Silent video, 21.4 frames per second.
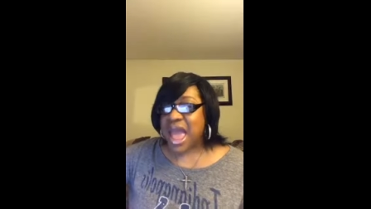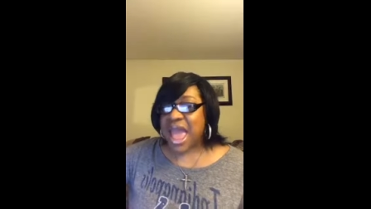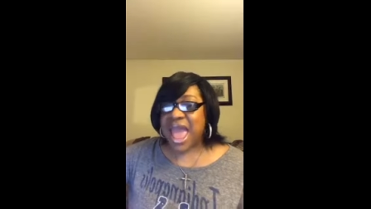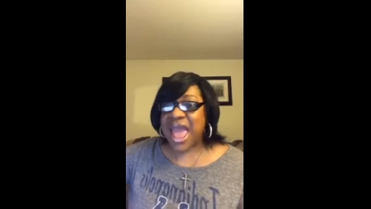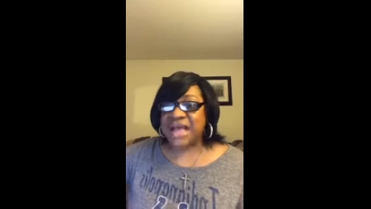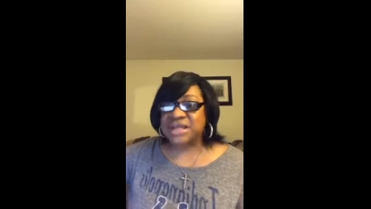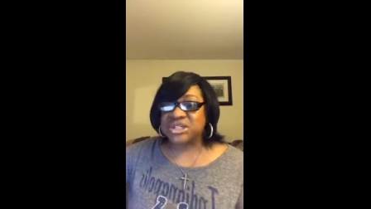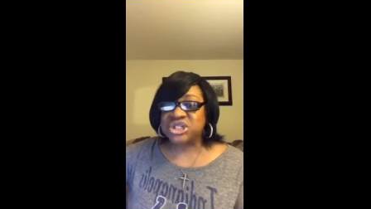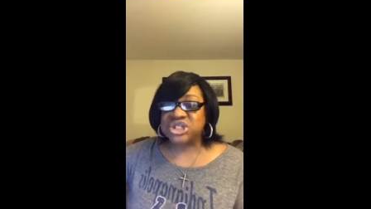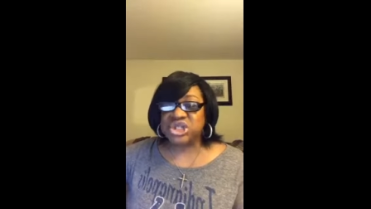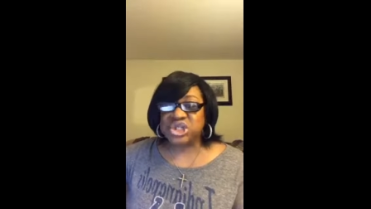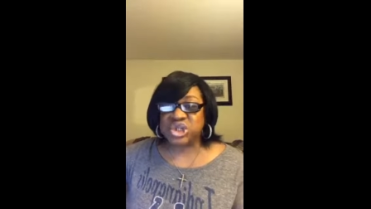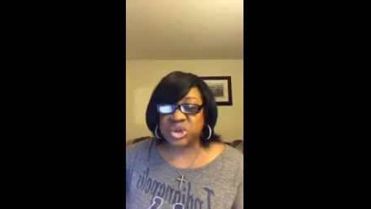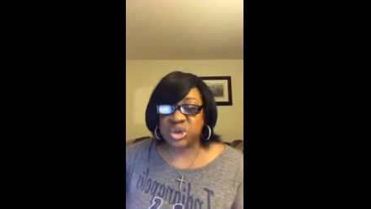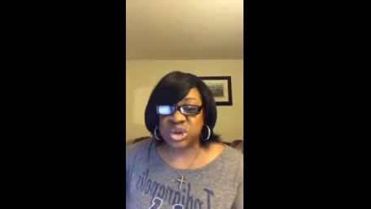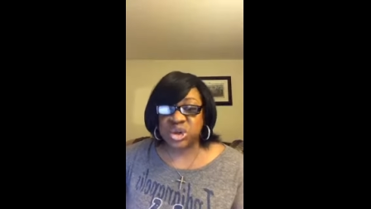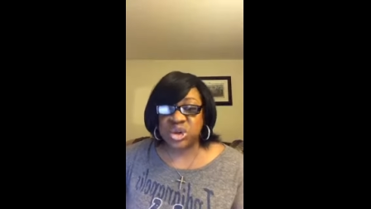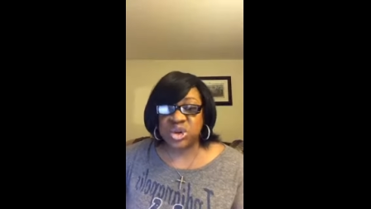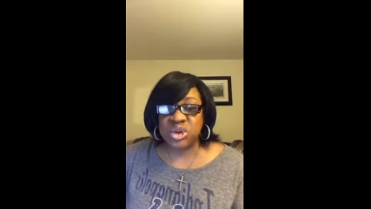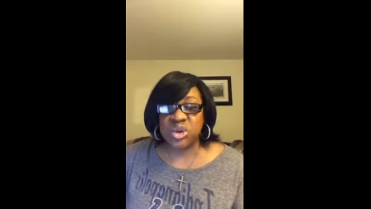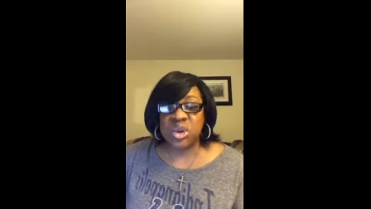as
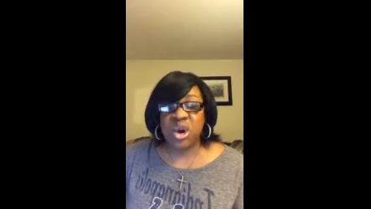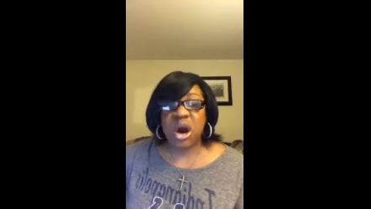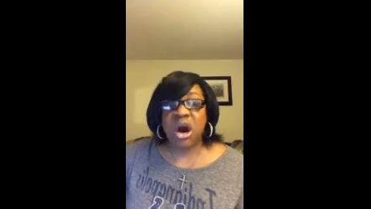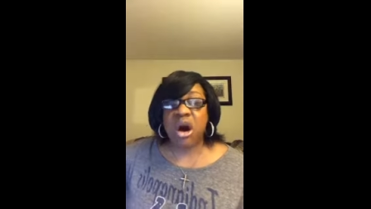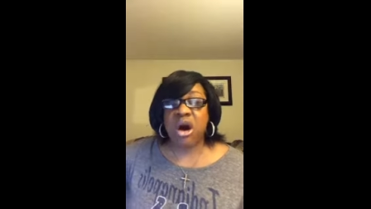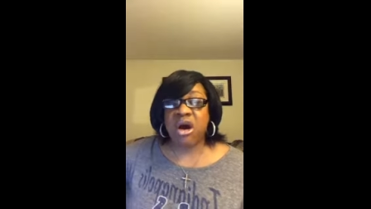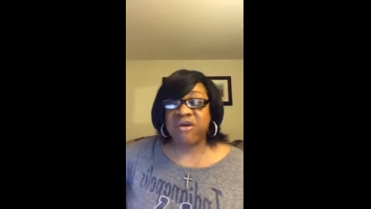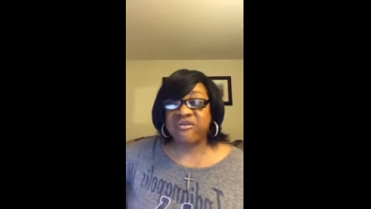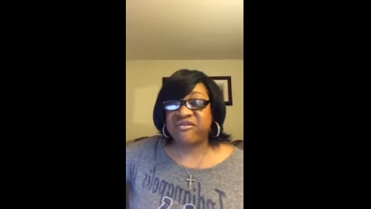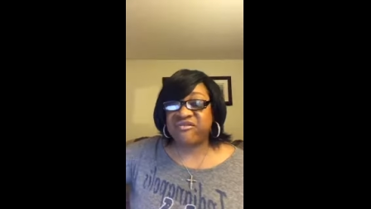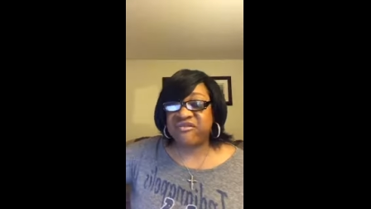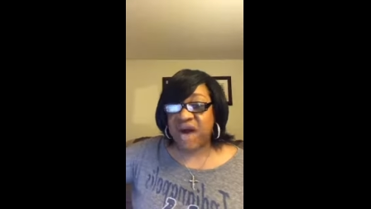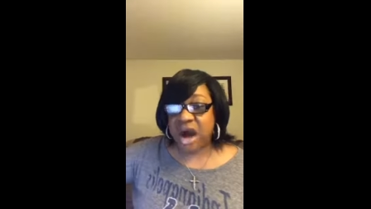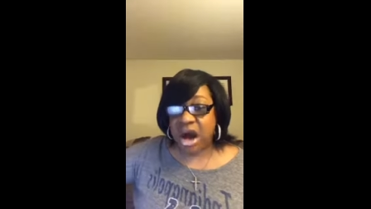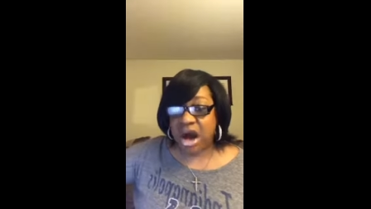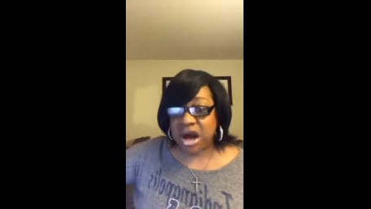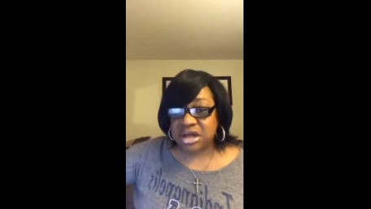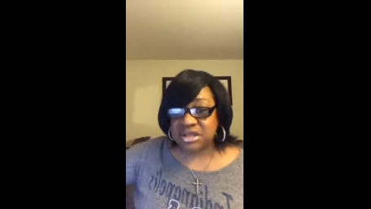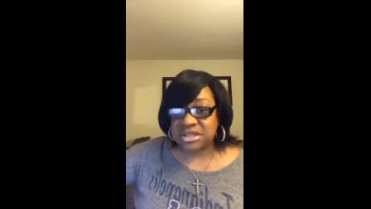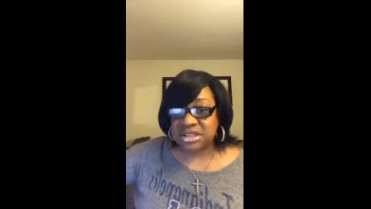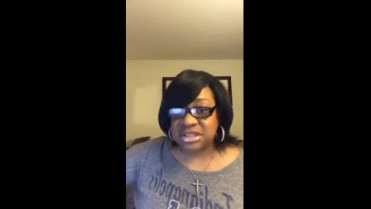true or
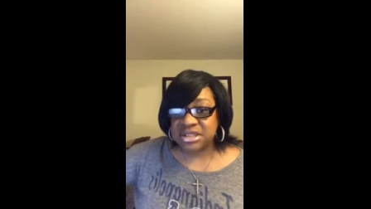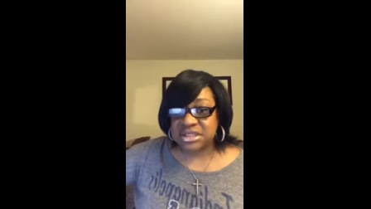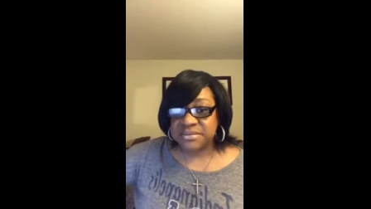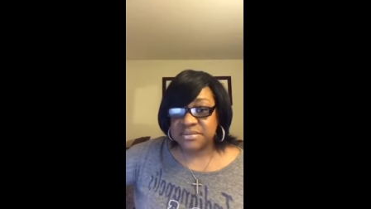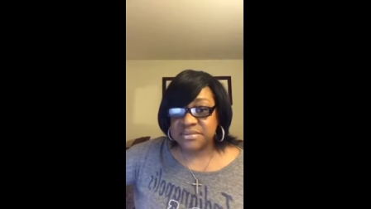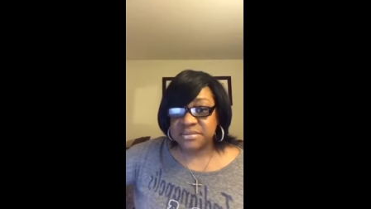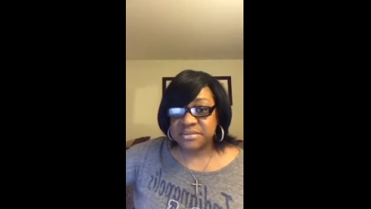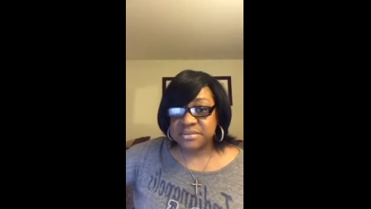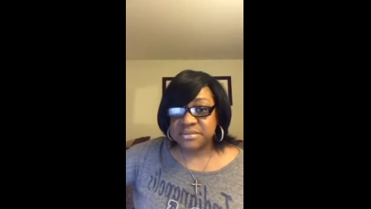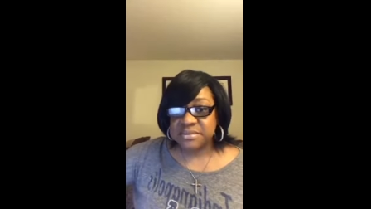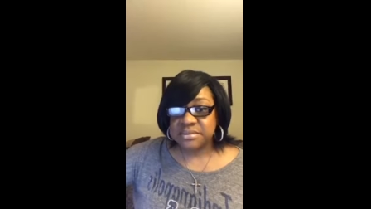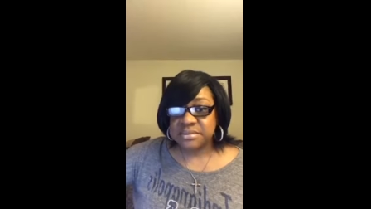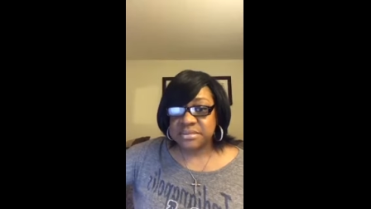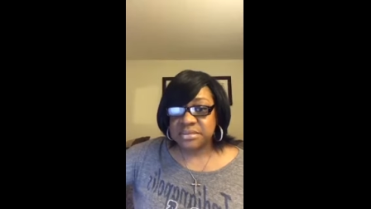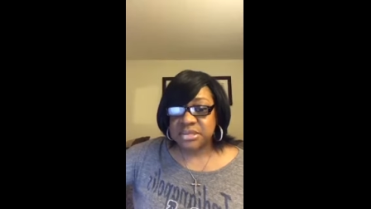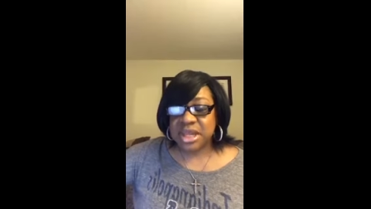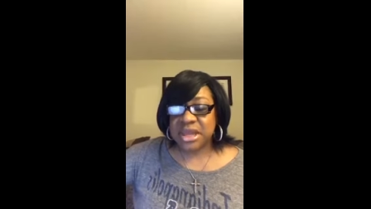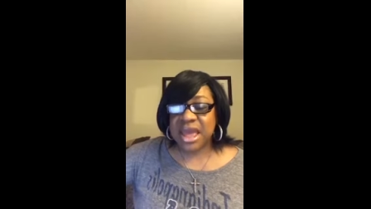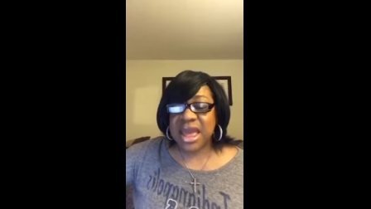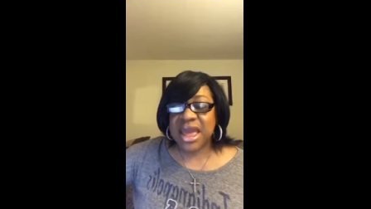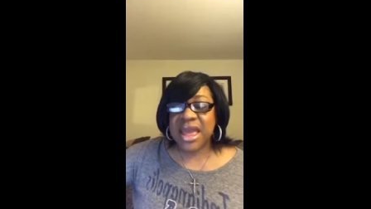false.
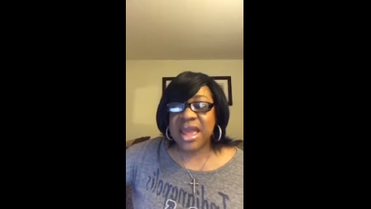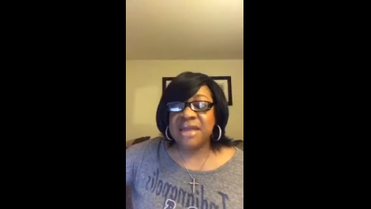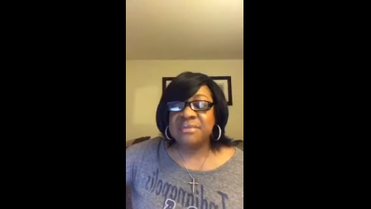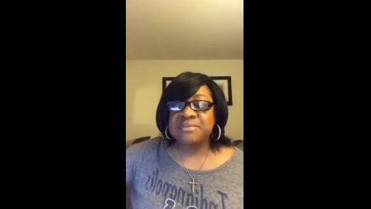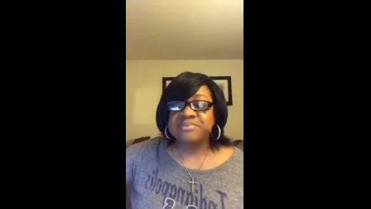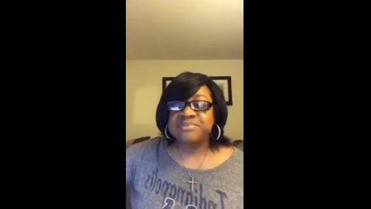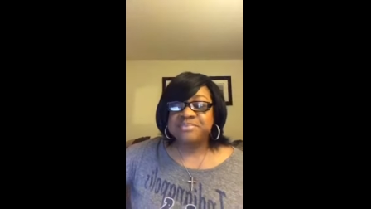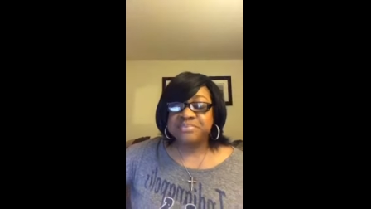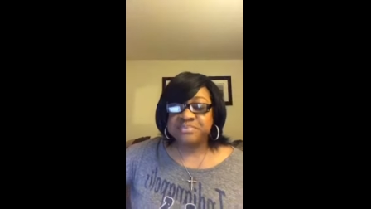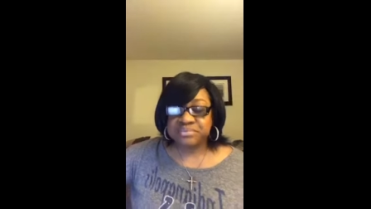Okay?